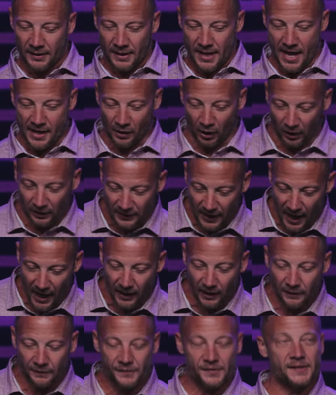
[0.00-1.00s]
in our
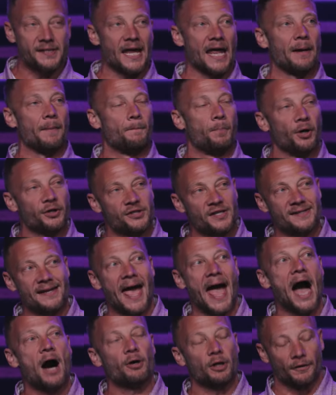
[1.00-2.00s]
lives, and it puts us
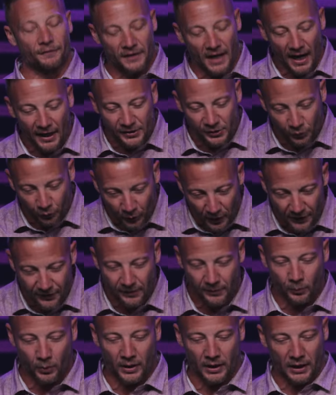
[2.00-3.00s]
out of God's
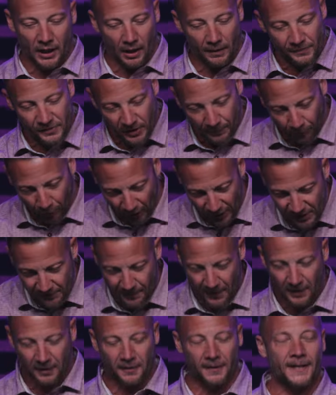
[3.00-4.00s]
rhythm when it comes to
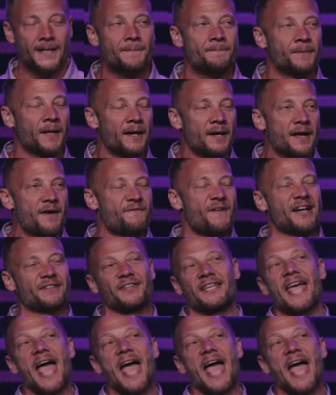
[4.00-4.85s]
prosperity. In fact, the